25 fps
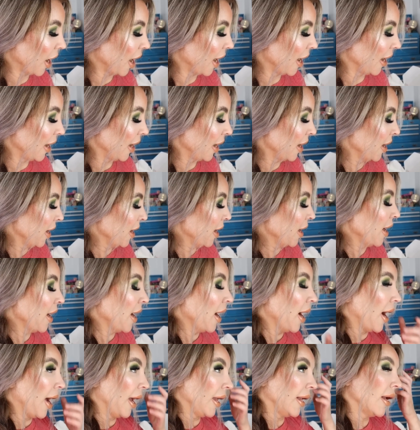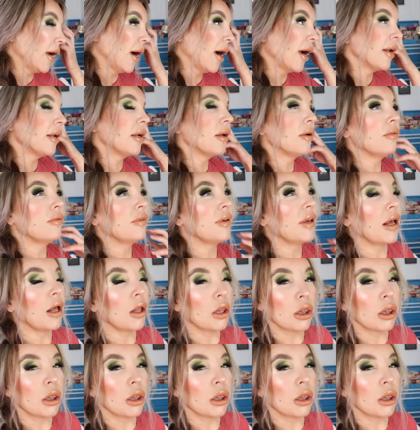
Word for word: I I kind of get a